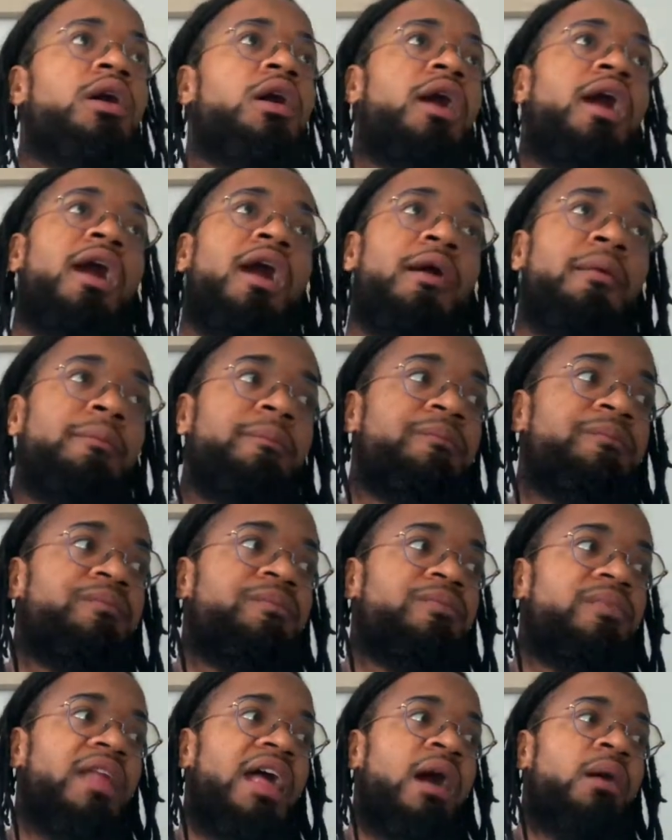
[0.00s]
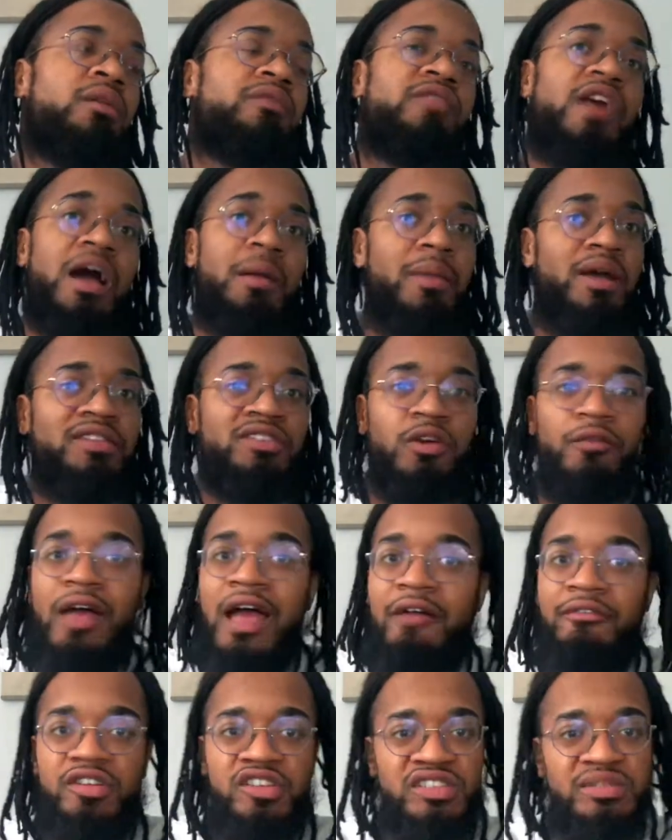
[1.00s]
I would find myself
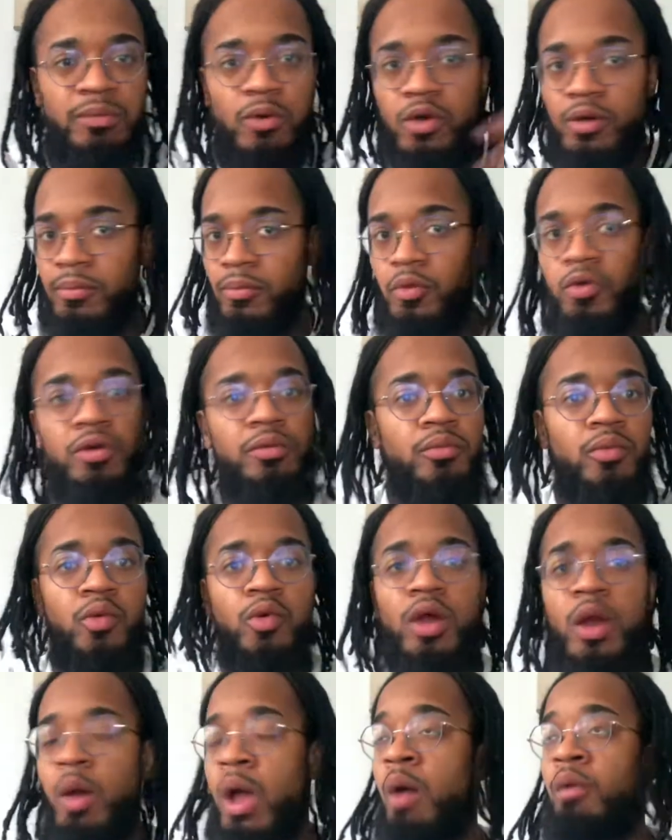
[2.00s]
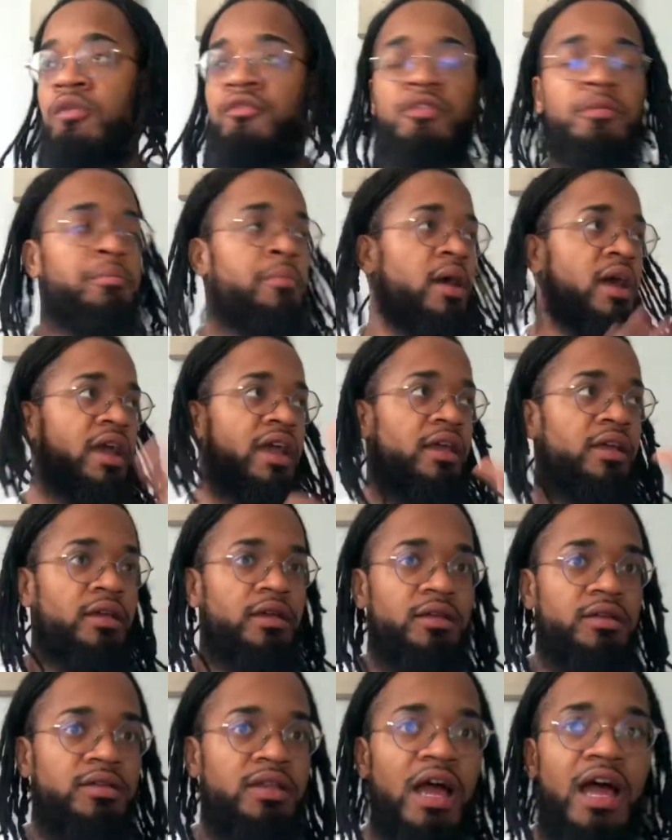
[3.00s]
having to smoke more and more. I went from buying
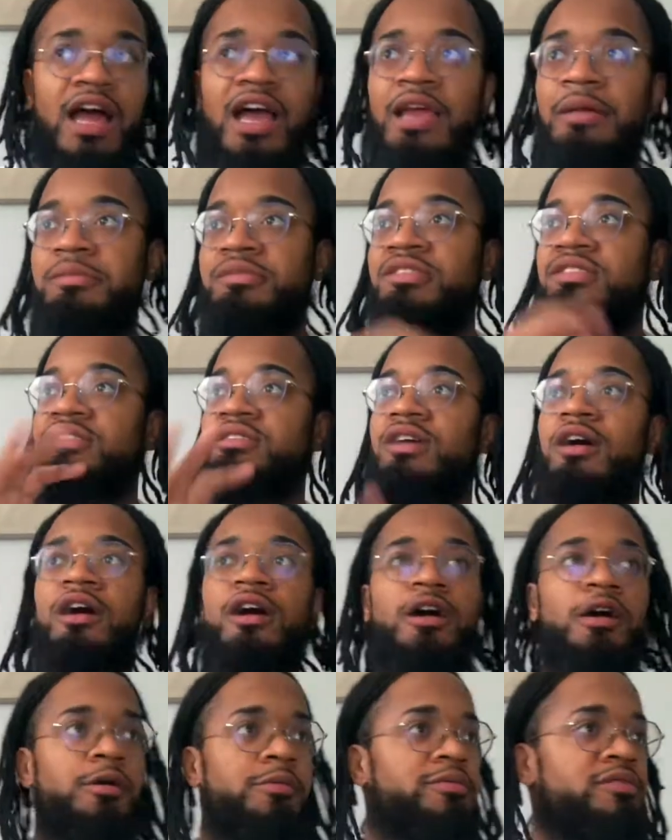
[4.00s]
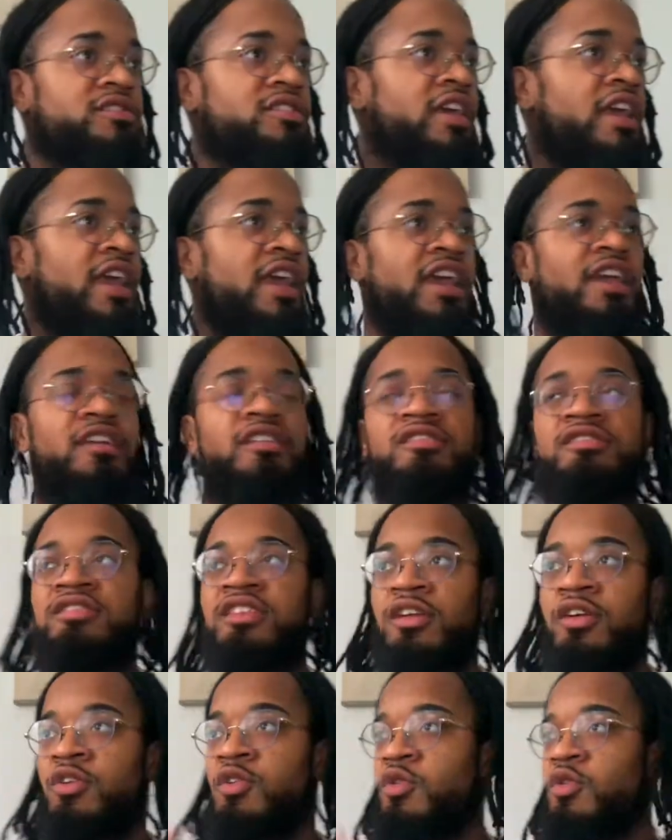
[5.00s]
dimes and dubs to eighths
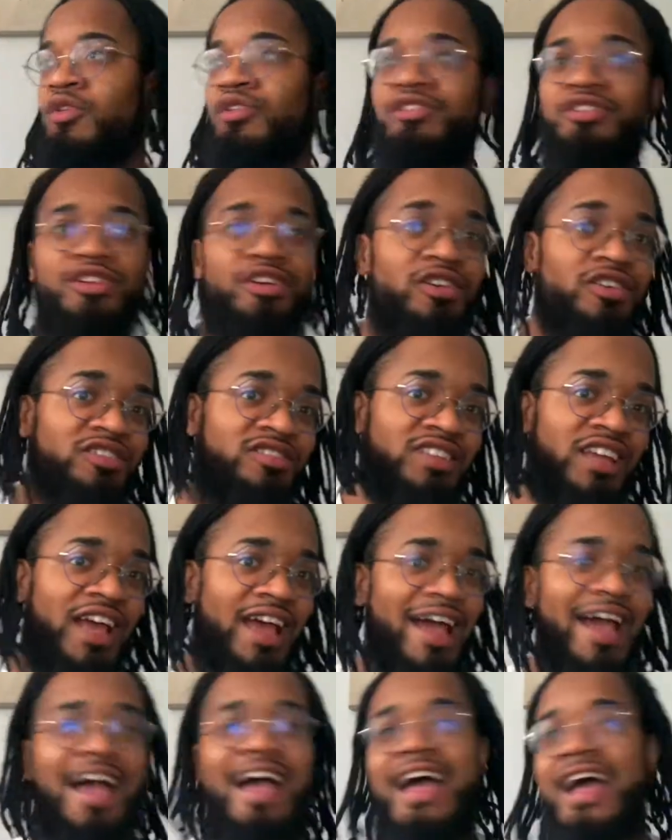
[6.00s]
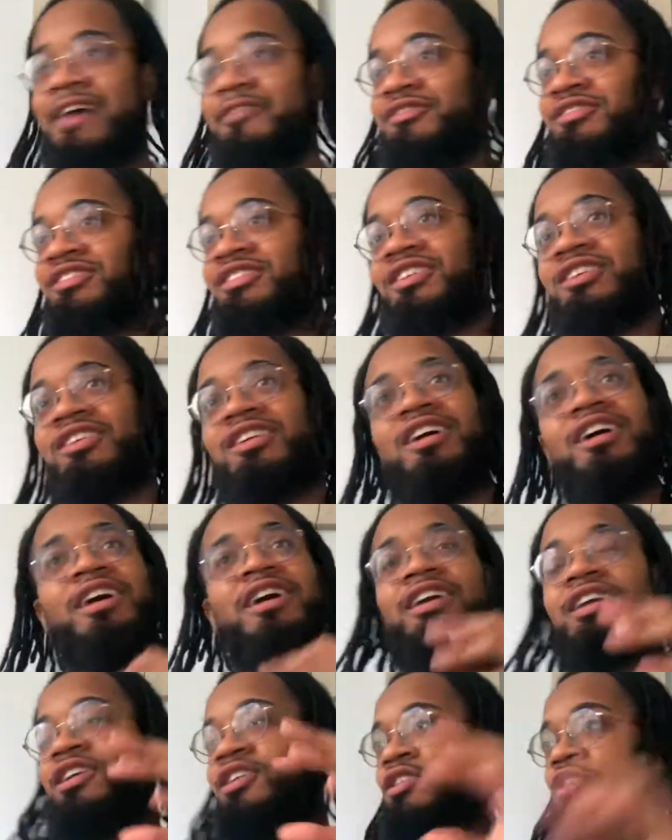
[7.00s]
and quarters to halves to,
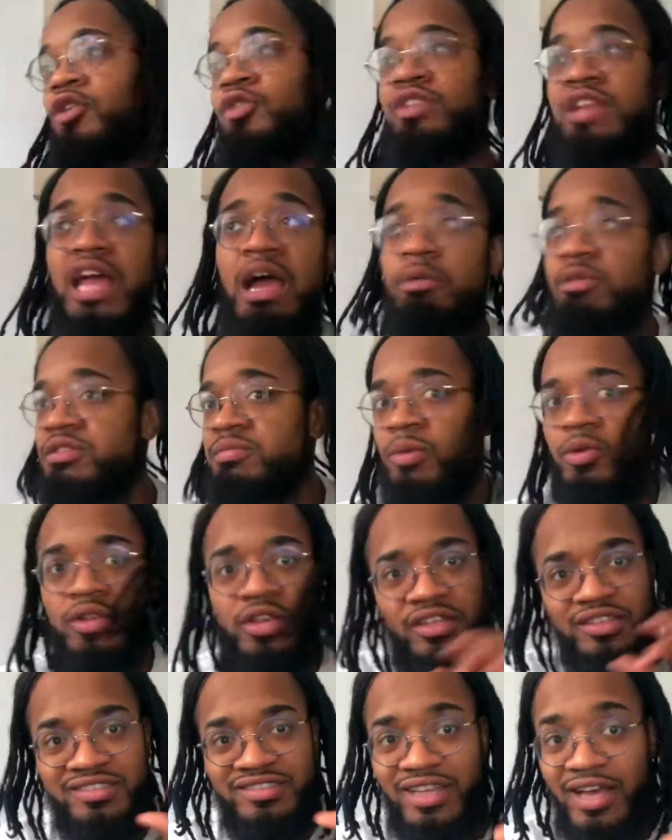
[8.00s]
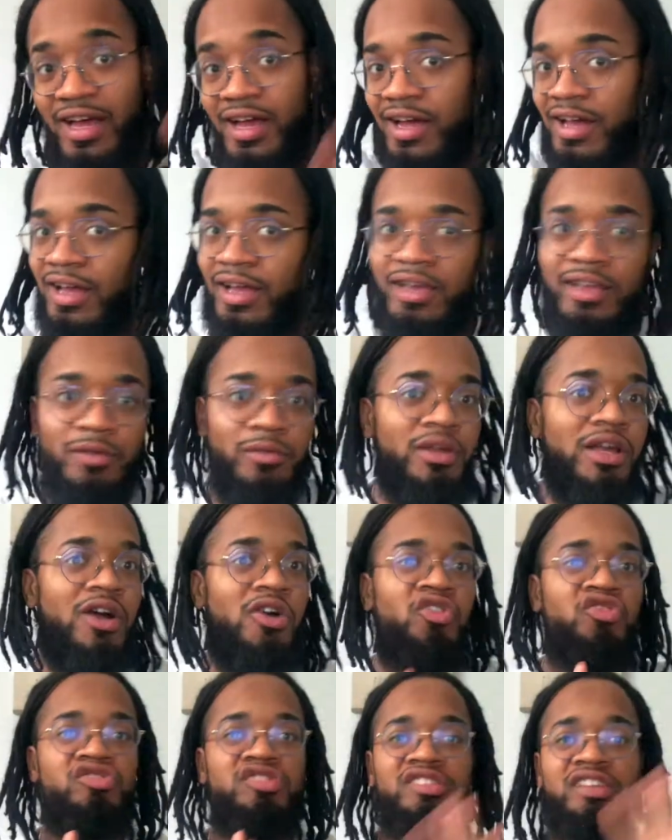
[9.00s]
you know, now we're smoking za, and we got
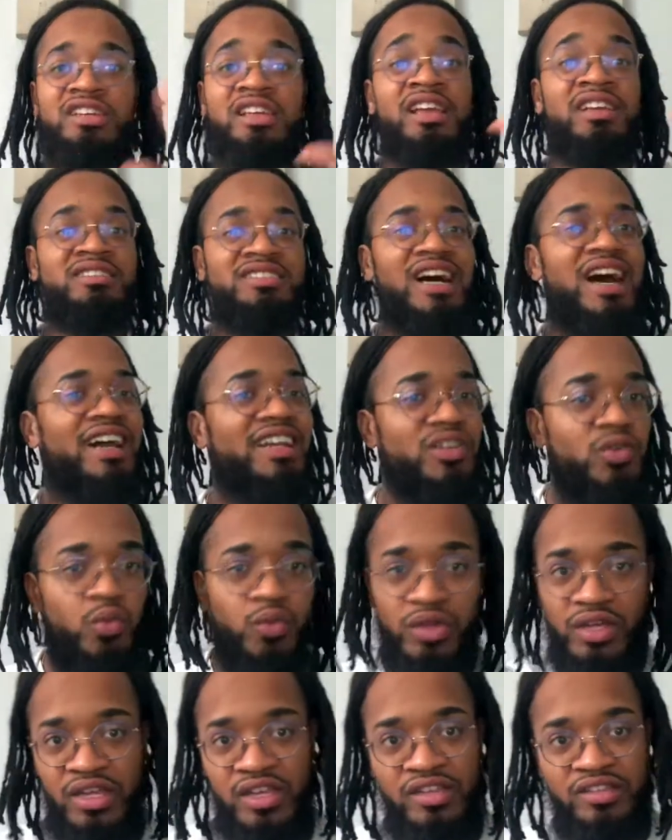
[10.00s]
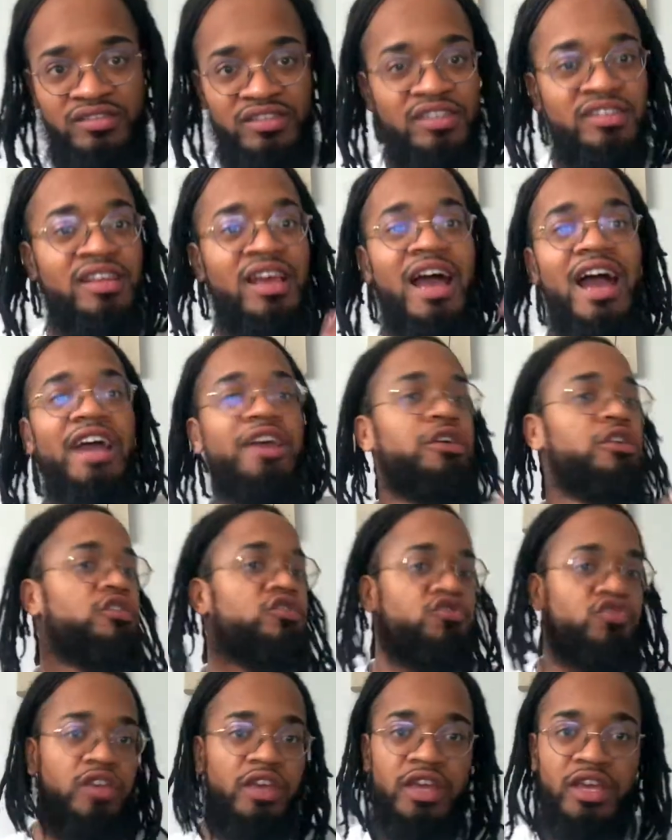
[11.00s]
all these exotic weeds, these higher
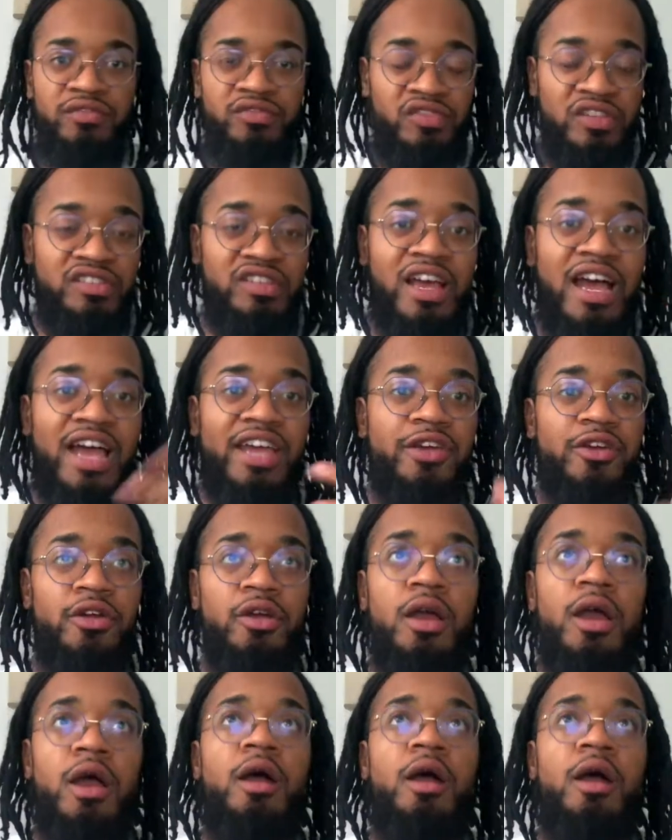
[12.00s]
strains, these higher,